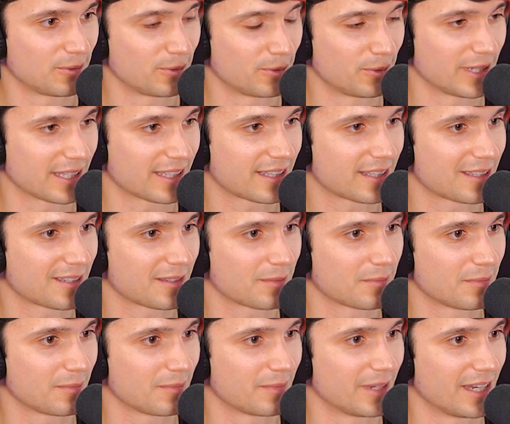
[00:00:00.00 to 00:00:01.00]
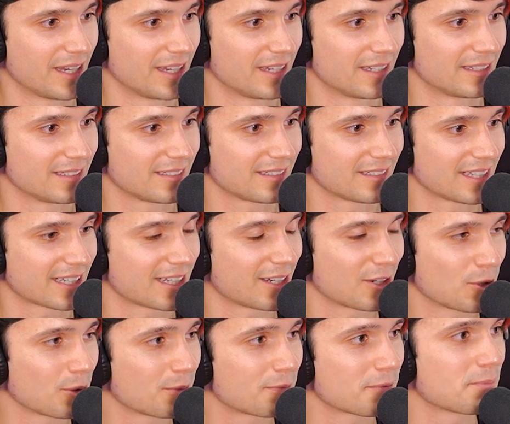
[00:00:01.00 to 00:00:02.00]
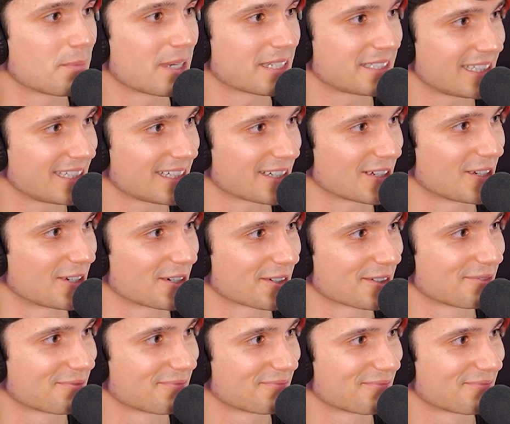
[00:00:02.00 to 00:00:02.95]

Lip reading: with like a group from my synagogue.